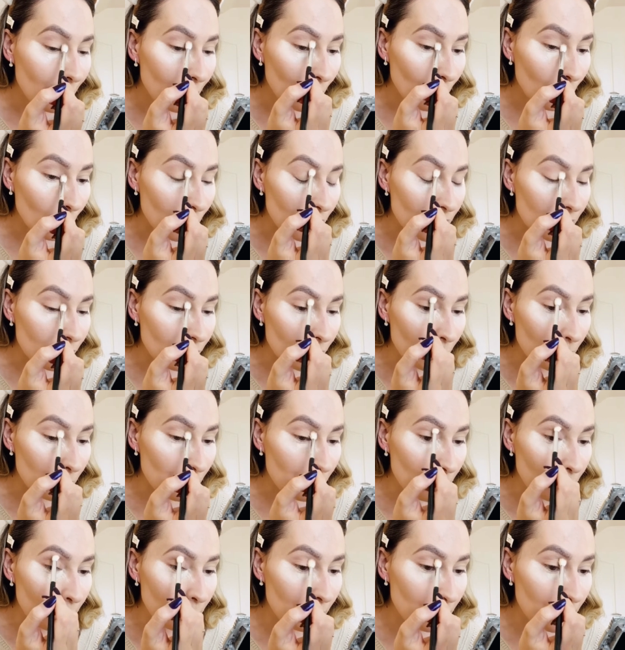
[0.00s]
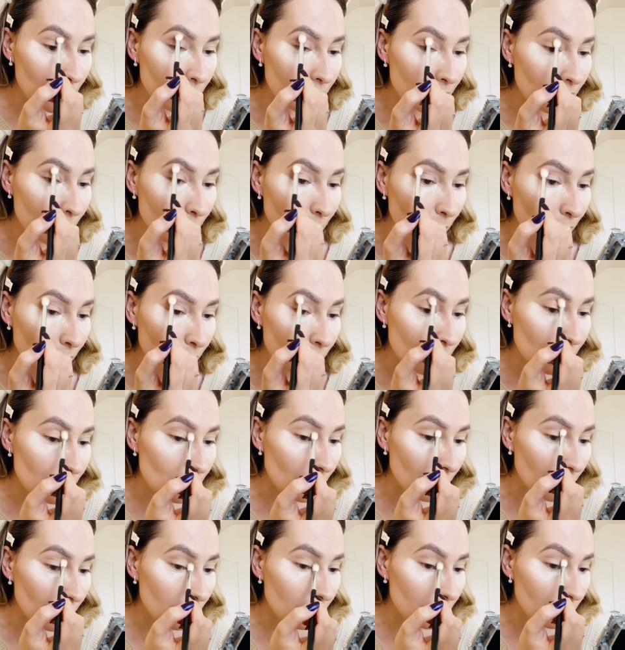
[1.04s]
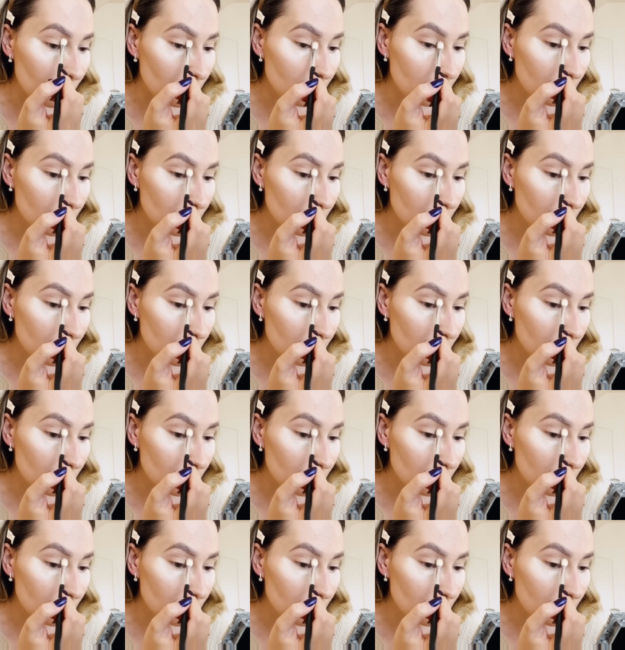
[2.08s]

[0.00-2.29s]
quite of a buildable shade.